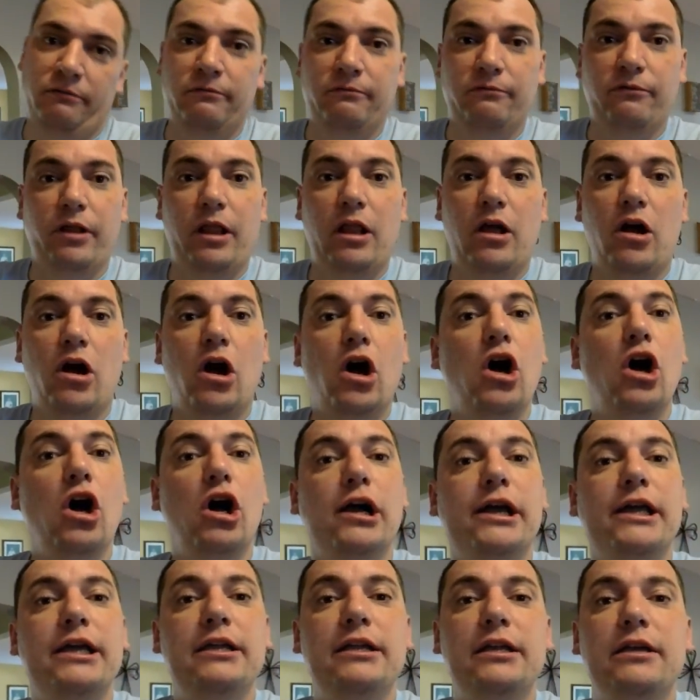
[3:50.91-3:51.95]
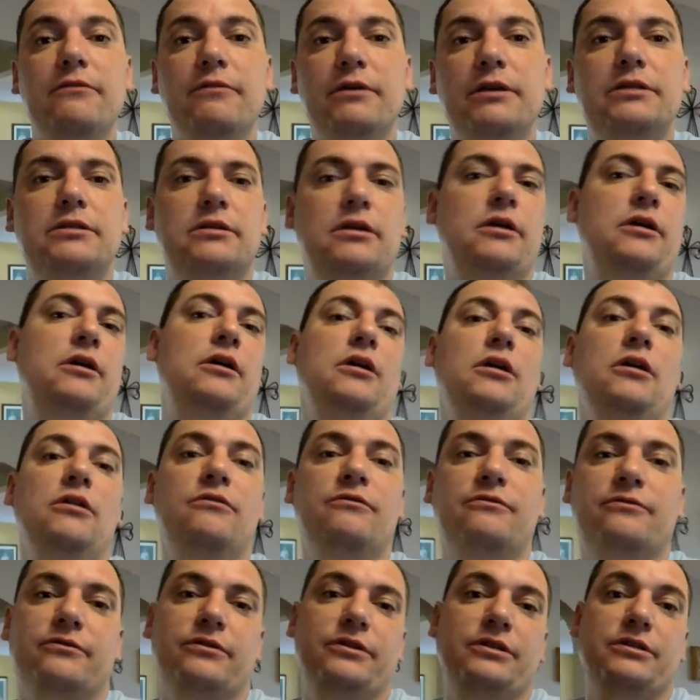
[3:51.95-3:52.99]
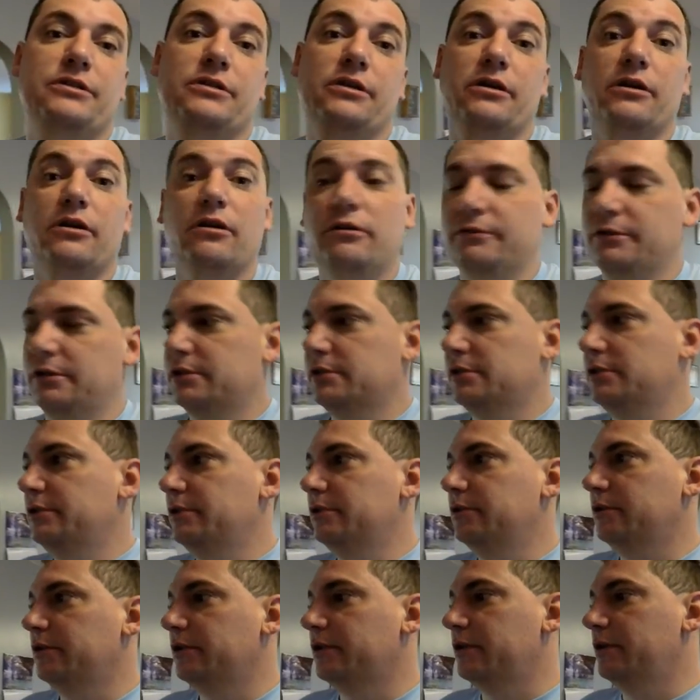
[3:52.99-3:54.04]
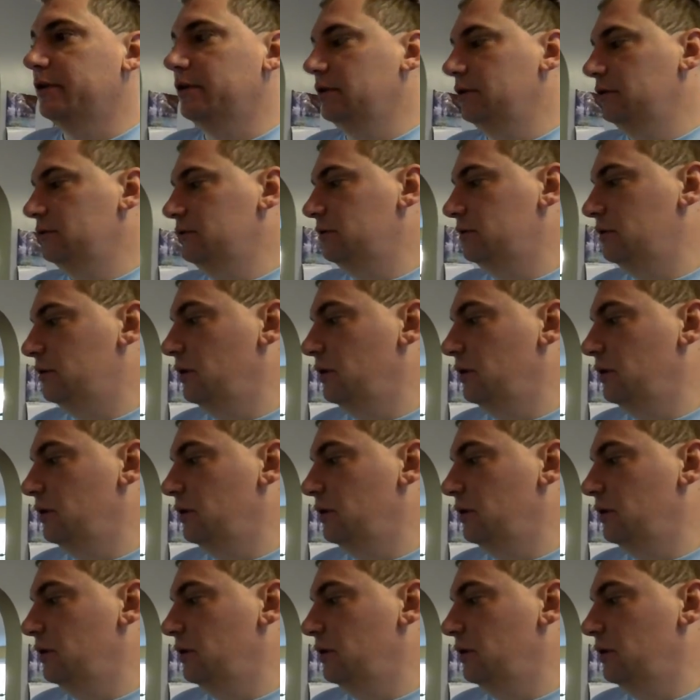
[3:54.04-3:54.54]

vlog anyways. Friends are obviously all gone.